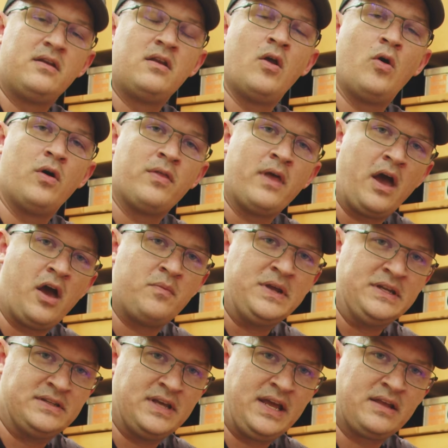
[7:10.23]
knowing that I'd
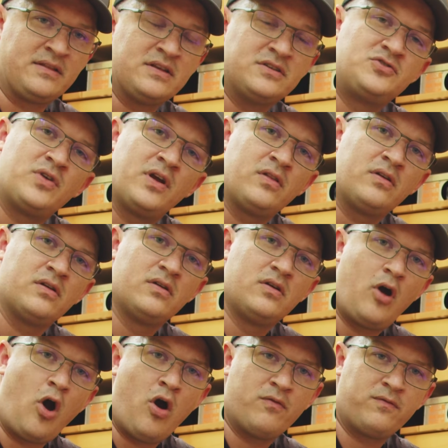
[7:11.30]
be taking this trailer
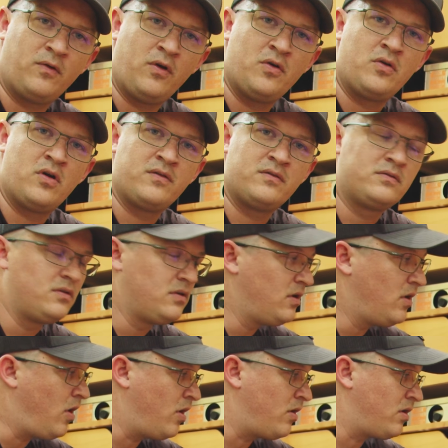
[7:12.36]
off-road on
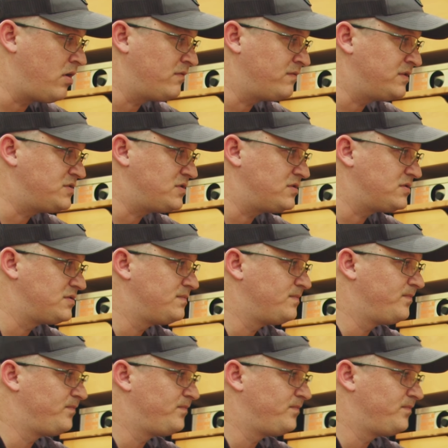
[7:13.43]
our adventures.